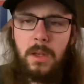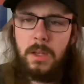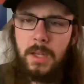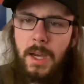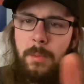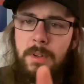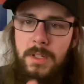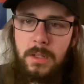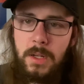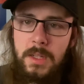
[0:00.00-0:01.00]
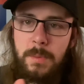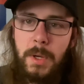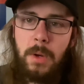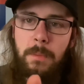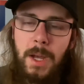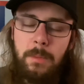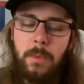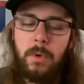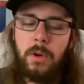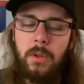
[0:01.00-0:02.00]
to tell you guys about my
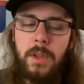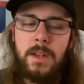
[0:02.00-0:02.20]
Memorial Day.